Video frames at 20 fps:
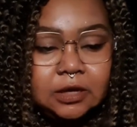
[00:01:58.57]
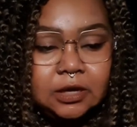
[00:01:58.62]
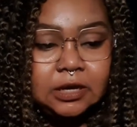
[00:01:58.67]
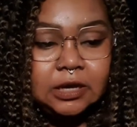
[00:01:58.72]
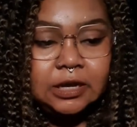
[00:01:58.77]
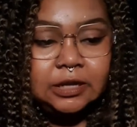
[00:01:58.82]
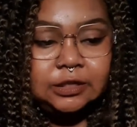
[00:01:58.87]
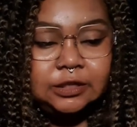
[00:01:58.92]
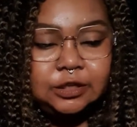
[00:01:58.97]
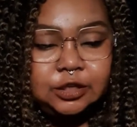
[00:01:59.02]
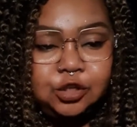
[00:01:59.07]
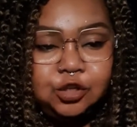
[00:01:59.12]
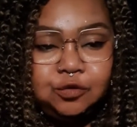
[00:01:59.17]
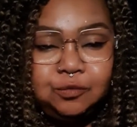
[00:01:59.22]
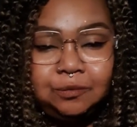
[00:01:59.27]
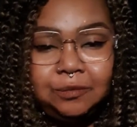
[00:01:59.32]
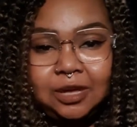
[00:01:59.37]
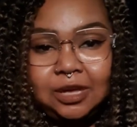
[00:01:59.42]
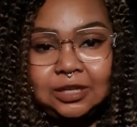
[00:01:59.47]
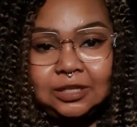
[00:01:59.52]
It's to
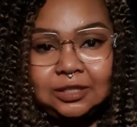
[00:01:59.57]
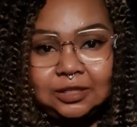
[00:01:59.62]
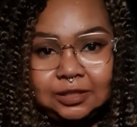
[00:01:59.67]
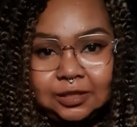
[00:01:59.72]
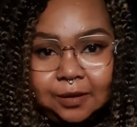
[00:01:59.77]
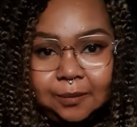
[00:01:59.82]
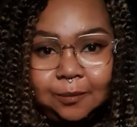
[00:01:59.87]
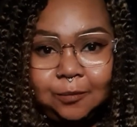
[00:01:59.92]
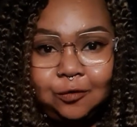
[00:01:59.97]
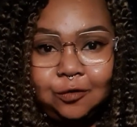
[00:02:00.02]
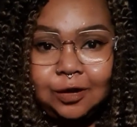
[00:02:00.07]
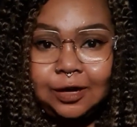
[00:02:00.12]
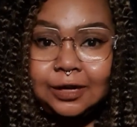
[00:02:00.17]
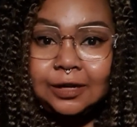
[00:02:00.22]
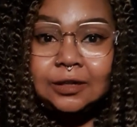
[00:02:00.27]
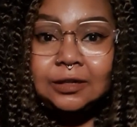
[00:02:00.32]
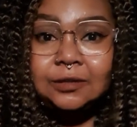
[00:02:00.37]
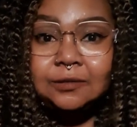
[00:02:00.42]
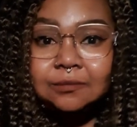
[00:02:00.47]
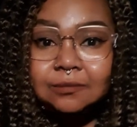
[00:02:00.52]
make
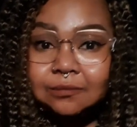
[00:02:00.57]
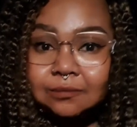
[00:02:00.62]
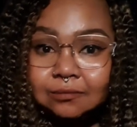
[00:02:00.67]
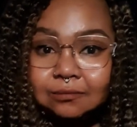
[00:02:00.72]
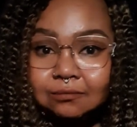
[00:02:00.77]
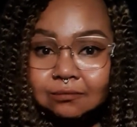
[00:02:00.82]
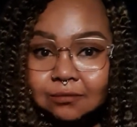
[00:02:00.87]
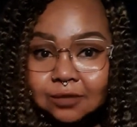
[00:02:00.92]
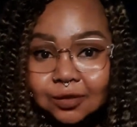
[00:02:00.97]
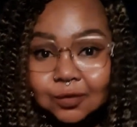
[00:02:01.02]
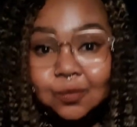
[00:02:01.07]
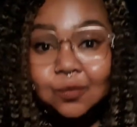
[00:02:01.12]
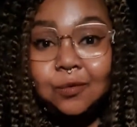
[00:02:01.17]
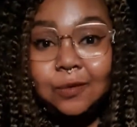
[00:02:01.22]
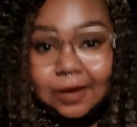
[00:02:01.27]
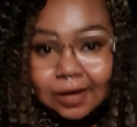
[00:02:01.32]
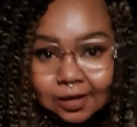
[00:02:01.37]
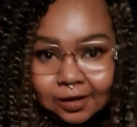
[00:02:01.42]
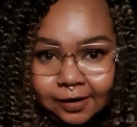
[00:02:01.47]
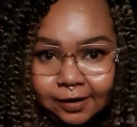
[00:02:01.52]
someone
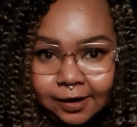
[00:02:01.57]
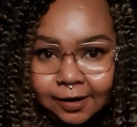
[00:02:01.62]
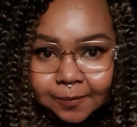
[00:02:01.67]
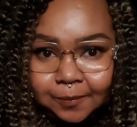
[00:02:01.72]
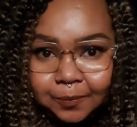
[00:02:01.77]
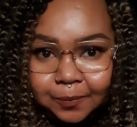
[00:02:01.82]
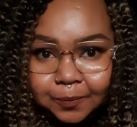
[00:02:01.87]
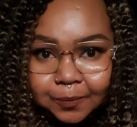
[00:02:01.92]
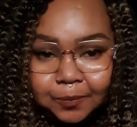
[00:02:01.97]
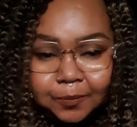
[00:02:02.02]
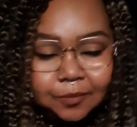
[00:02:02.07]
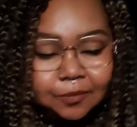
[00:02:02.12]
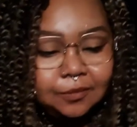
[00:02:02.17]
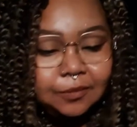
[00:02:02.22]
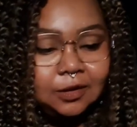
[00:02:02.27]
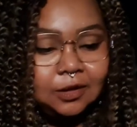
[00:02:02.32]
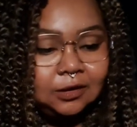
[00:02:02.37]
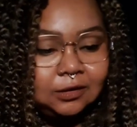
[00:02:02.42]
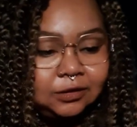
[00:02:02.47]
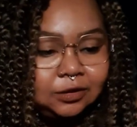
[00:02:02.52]
sweeter,
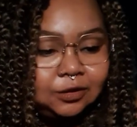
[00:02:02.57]
to